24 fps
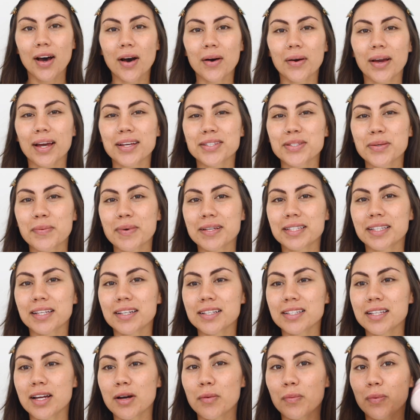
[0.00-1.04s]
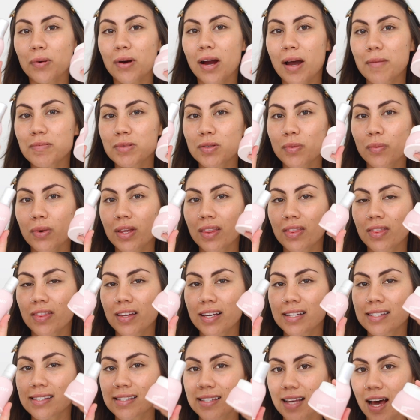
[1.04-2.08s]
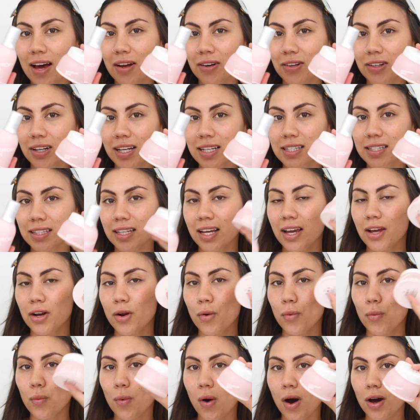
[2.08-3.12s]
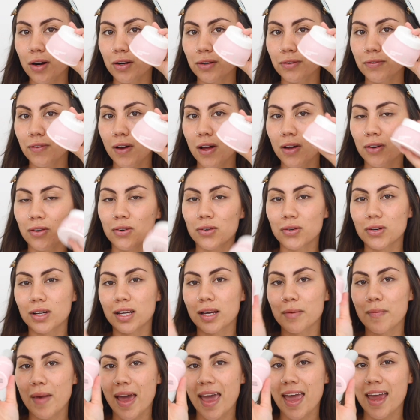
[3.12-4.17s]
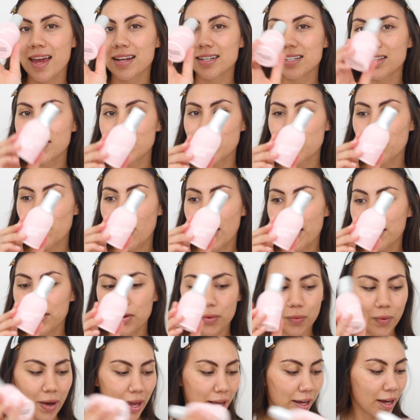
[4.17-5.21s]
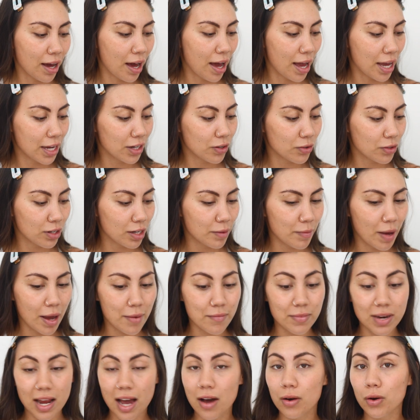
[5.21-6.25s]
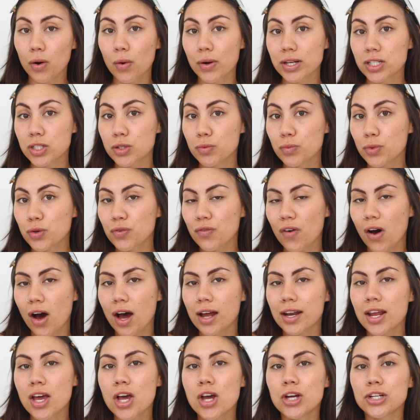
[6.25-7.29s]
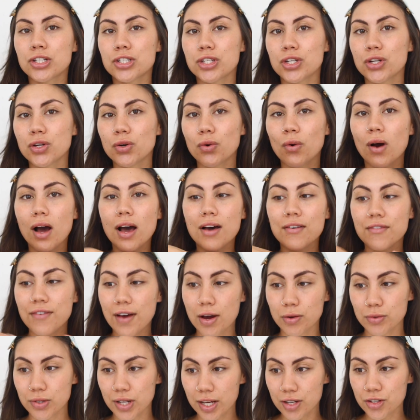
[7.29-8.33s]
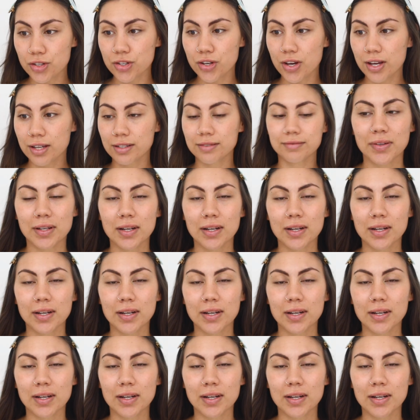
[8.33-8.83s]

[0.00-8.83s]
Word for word: Okay, so my skin is now prepped with the Saturday Skin Waterfall Cream and the Wide Awake Eye Cream. I'm now going to move on to foundation.